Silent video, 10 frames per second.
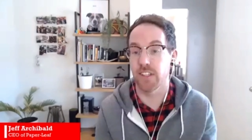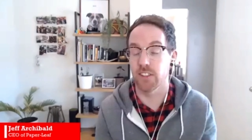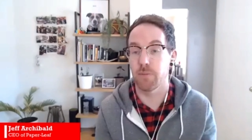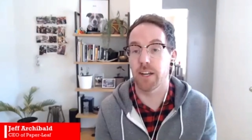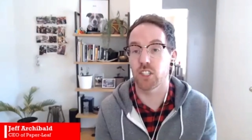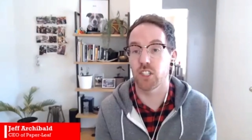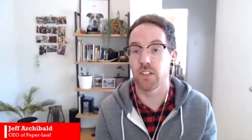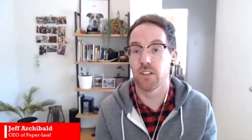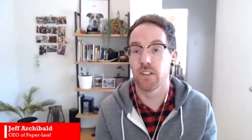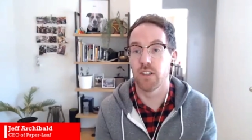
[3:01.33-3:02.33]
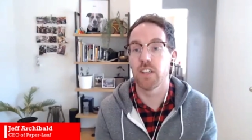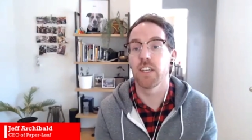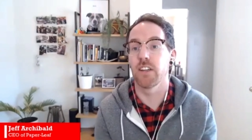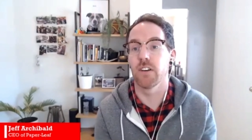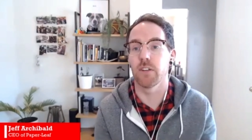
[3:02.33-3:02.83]
inspection.
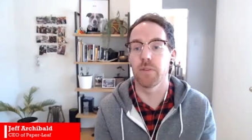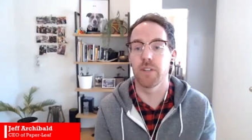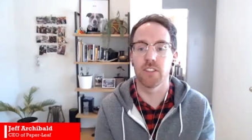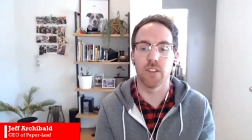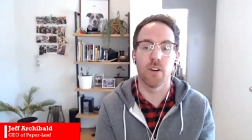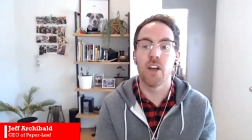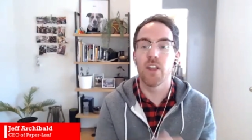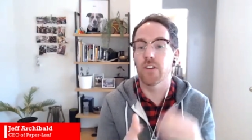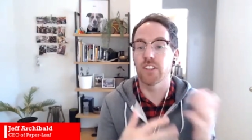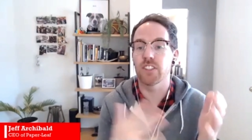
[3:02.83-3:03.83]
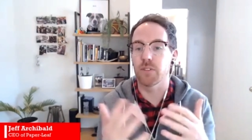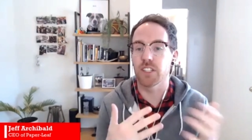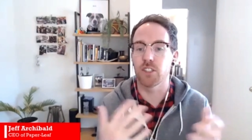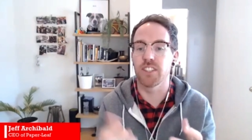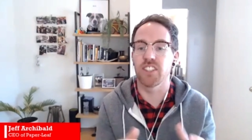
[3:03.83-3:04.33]
You know what I mean? So there is some
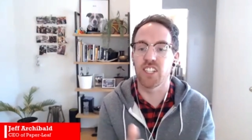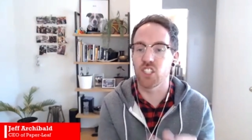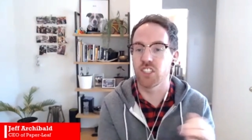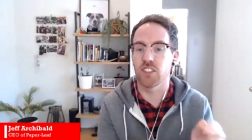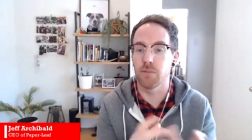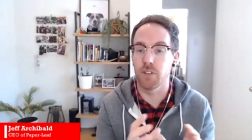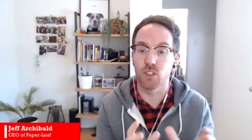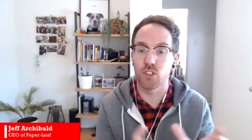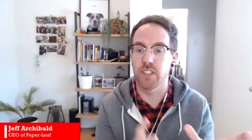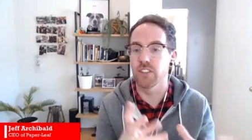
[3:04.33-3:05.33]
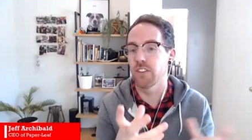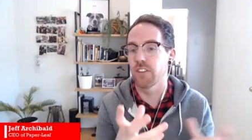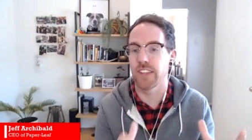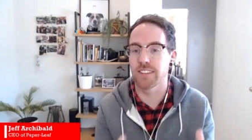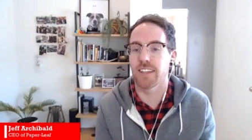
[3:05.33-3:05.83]
customization and some notes fields
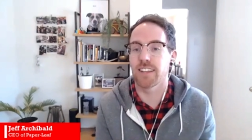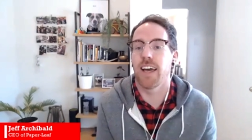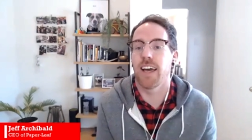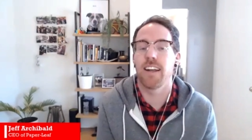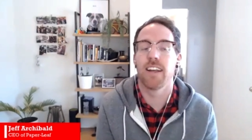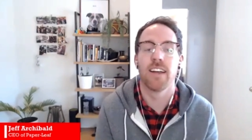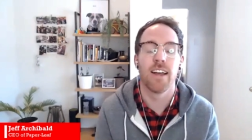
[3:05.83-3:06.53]
and things like that.